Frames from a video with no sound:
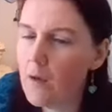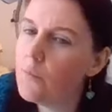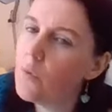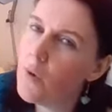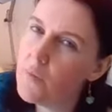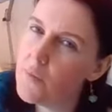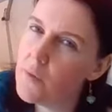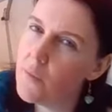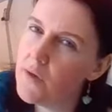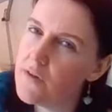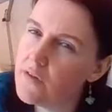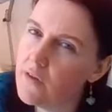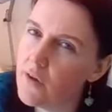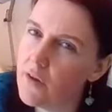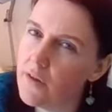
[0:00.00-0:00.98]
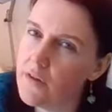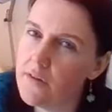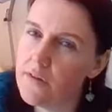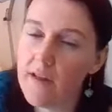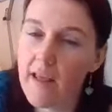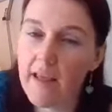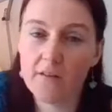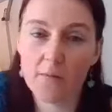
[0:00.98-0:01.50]
But when we went to look at the
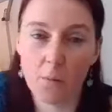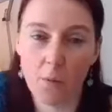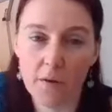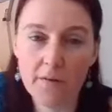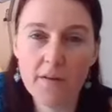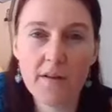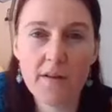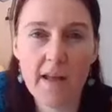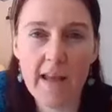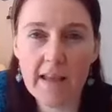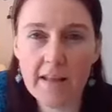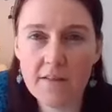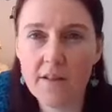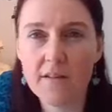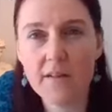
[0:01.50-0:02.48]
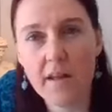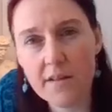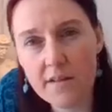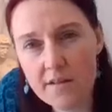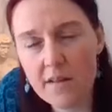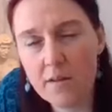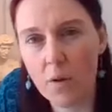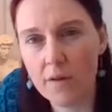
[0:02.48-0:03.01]
next one, the
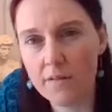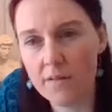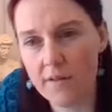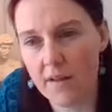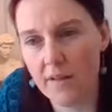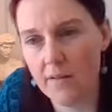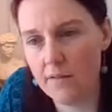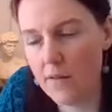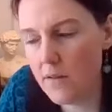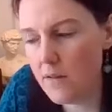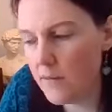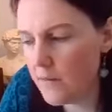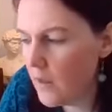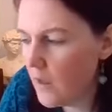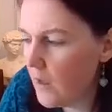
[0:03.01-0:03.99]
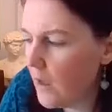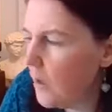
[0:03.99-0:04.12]
1891 census,